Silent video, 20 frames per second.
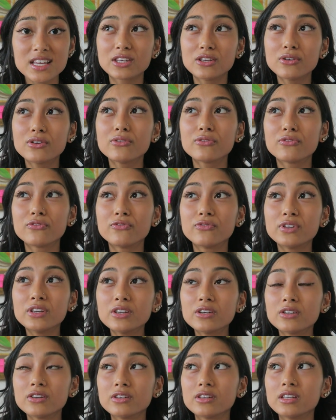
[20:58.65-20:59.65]
Like you could
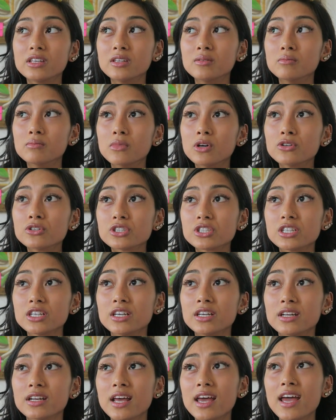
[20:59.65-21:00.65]
feel the
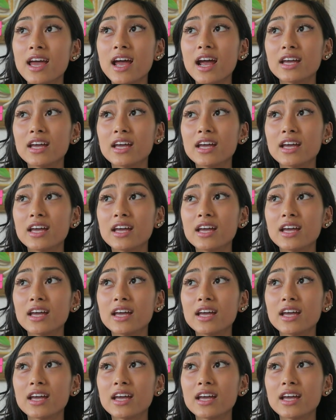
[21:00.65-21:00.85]
emotion